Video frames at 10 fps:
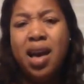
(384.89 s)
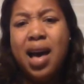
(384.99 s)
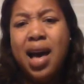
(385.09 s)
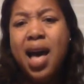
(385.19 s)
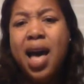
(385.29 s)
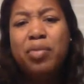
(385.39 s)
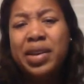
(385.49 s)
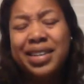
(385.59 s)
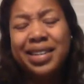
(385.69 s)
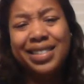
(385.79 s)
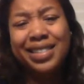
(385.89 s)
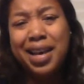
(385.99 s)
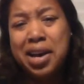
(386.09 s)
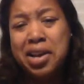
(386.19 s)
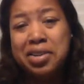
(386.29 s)
I was
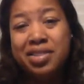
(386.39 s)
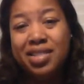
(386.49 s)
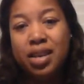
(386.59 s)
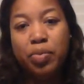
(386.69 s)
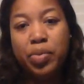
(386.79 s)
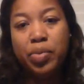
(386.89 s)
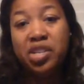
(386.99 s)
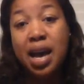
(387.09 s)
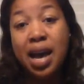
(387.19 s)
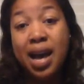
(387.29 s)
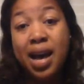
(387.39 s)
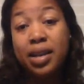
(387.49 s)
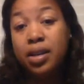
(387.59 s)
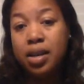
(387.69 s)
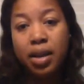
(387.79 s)
under the impression I
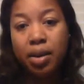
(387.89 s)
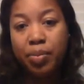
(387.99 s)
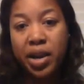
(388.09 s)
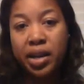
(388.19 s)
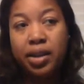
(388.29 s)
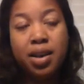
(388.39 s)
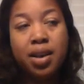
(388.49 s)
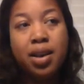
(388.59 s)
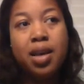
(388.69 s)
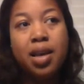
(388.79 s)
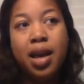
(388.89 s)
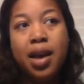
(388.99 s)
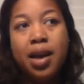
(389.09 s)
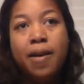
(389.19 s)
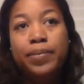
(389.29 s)
could not get pregnant.
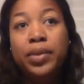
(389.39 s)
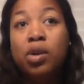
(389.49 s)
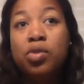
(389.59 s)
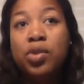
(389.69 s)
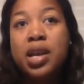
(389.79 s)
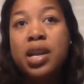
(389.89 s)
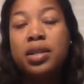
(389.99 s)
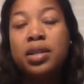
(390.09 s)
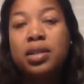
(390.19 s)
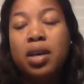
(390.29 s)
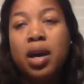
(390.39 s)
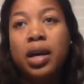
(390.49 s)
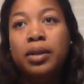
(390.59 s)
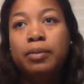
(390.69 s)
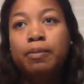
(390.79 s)
Now, granted,
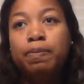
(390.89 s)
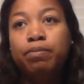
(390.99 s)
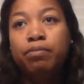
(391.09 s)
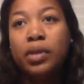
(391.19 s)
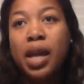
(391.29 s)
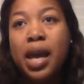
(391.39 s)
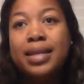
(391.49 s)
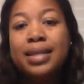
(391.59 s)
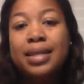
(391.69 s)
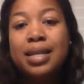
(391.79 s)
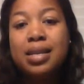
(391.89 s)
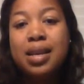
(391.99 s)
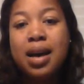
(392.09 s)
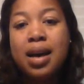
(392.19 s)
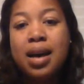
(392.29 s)
I did
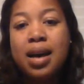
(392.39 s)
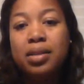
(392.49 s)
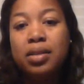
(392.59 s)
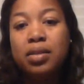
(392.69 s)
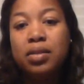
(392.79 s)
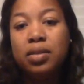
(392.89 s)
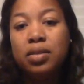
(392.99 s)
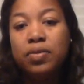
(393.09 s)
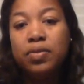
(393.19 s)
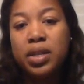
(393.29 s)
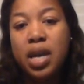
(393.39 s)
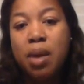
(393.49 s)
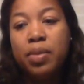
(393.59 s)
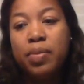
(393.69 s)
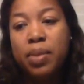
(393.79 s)
not, from the
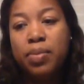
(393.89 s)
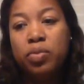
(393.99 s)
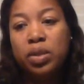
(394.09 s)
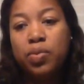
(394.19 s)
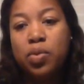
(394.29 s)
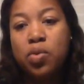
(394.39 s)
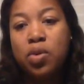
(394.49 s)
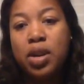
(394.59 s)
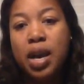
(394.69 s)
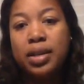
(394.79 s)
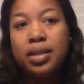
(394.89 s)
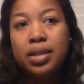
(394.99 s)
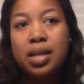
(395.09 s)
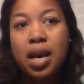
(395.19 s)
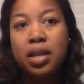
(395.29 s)
time the baby was born, I
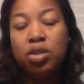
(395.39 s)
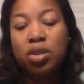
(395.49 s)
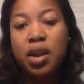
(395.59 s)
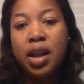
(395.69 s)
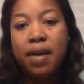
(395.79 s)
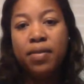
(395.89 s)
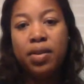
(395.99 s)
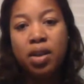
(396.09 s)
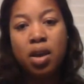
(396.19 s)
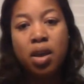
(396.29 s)
did not start having